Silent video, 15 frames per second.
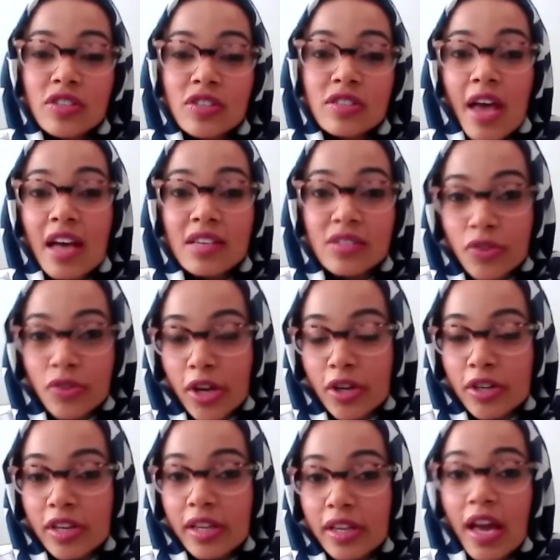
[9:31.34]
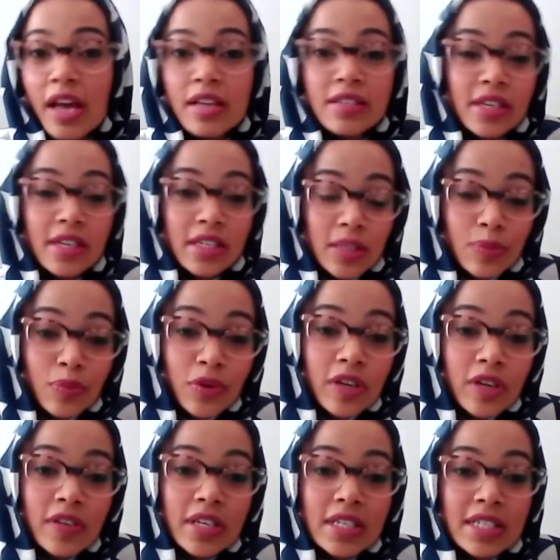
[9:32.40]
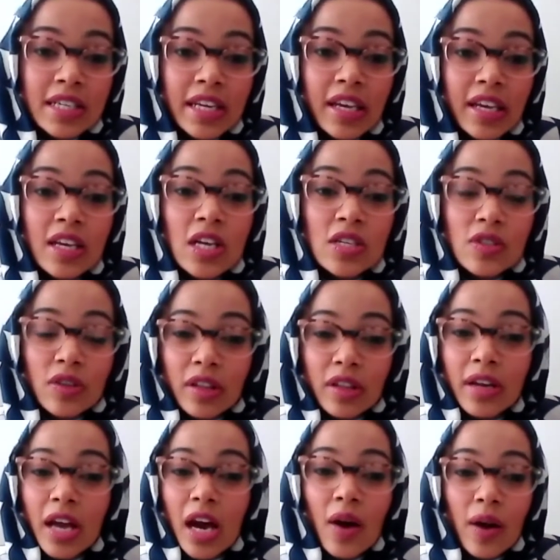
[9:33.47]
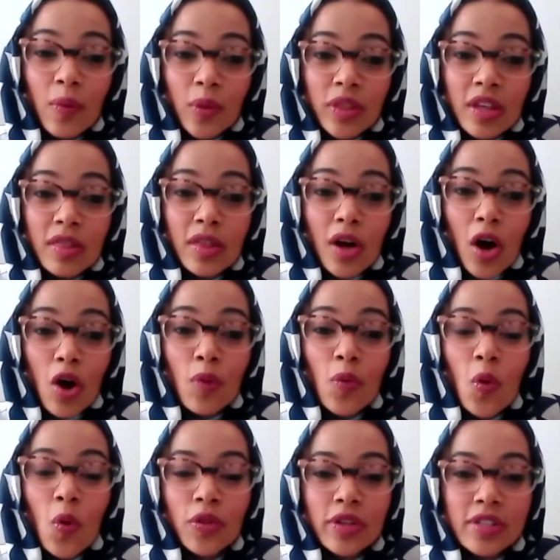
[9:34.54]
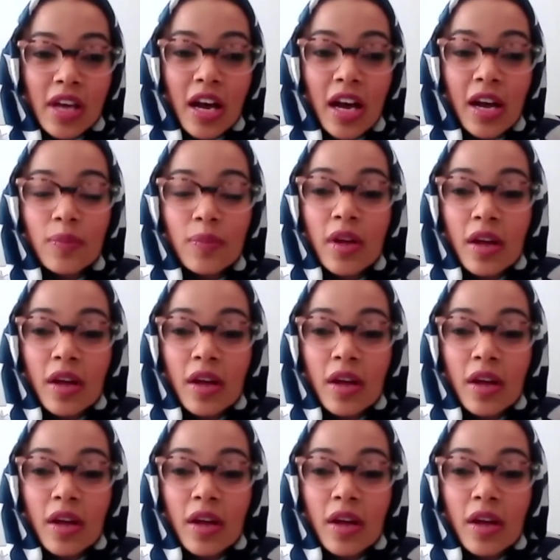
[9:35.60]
as regularly as they did previously. So they're now within home all the time.